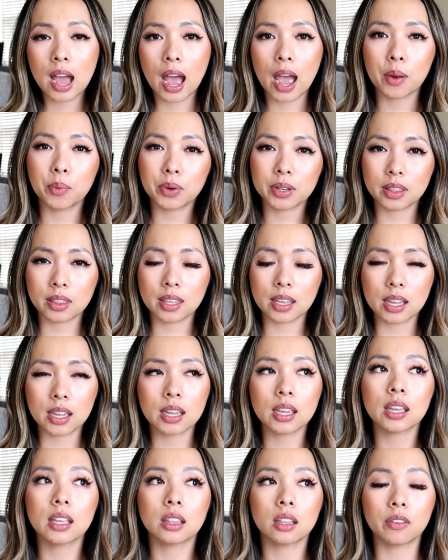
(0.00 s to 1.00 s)
I would
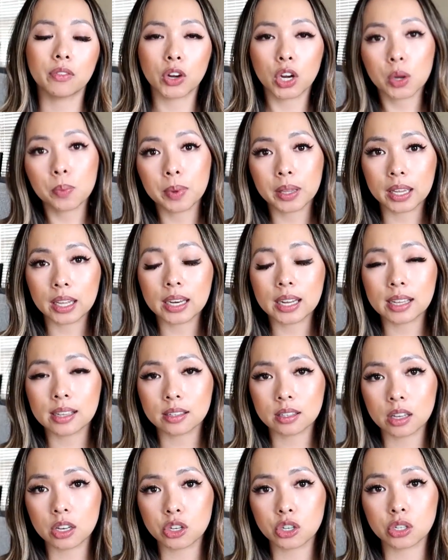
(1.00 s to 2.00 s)
think in the very beginning
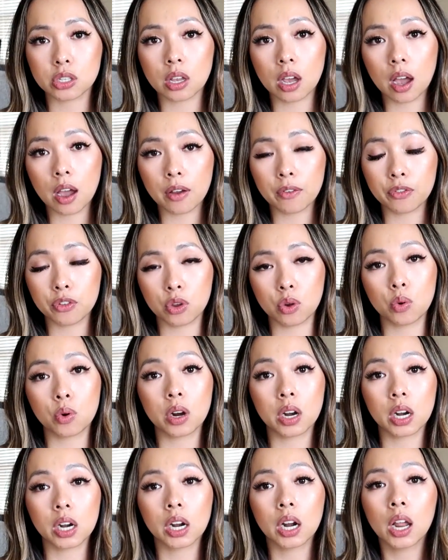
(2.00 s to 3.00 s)
stages of
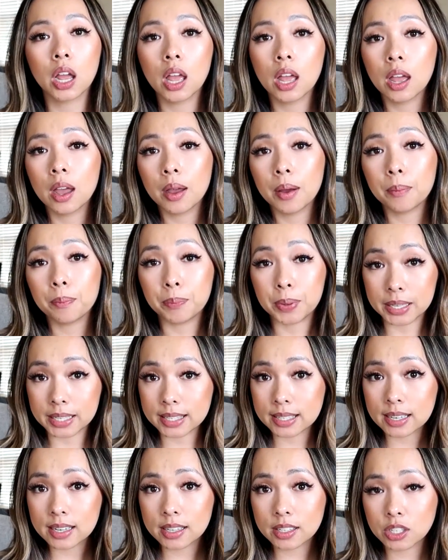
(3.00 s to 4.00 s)
your
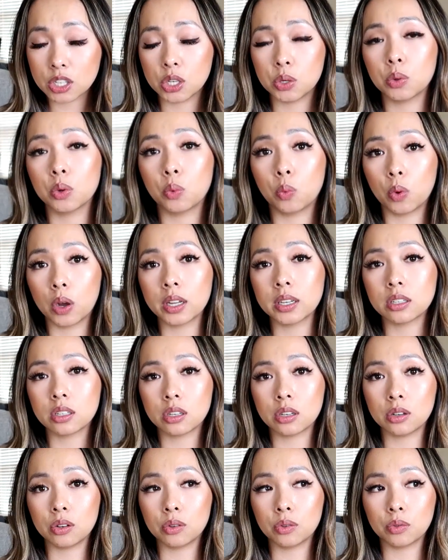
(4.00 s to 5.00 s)
business, you would want
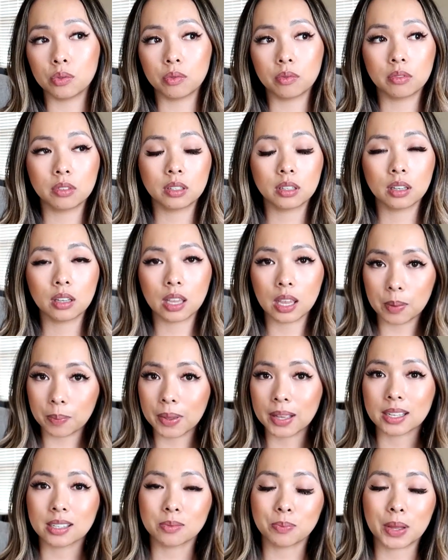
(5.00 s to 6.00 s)
to keep
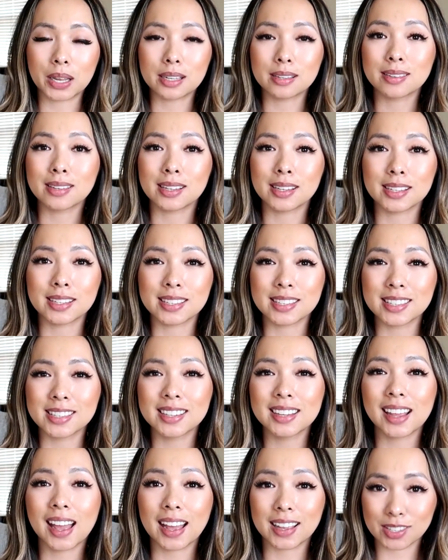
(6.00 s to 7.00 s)
expenses
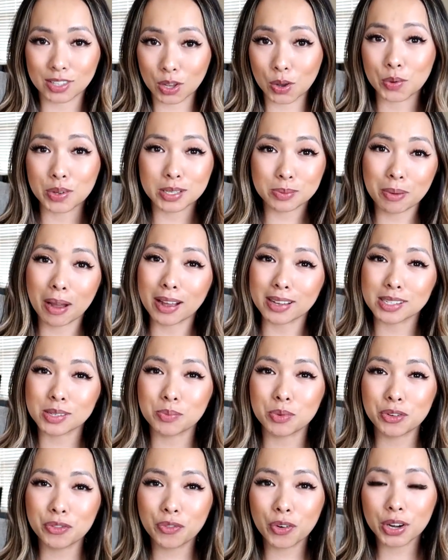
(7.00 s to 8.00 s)
as low as
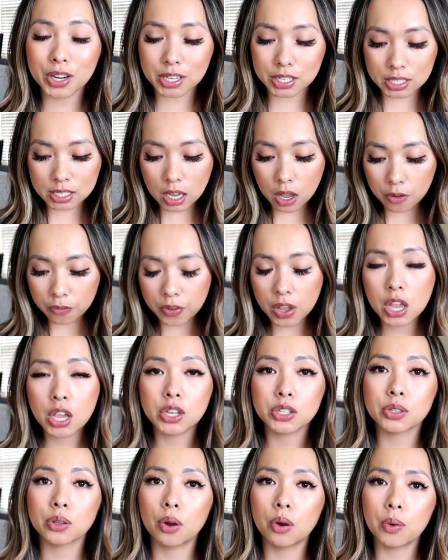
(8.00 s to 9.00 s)
possible for yourself.
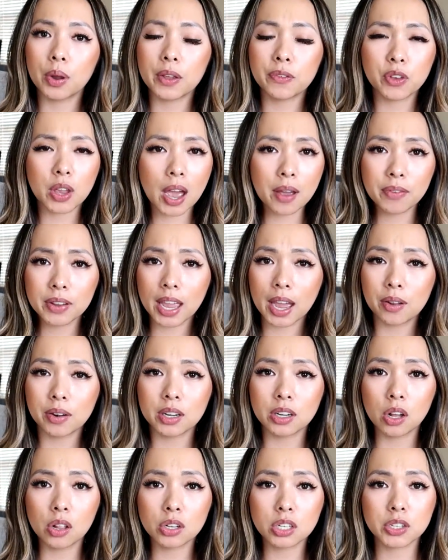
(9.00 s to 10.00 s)
So if you have
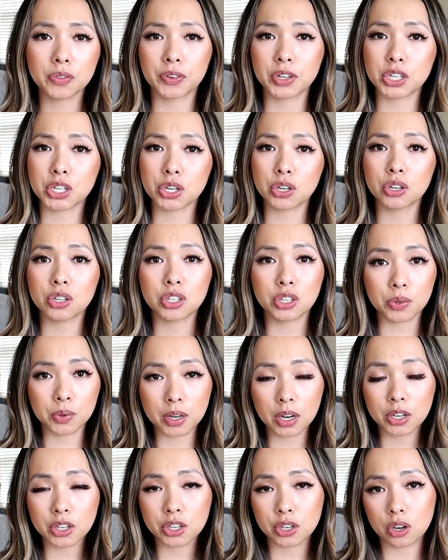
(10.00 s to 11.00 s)
accounting knowledge, for sure, do
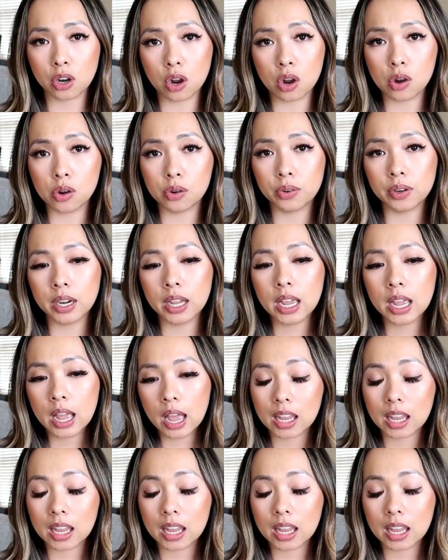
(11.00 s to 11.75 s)
it on your own.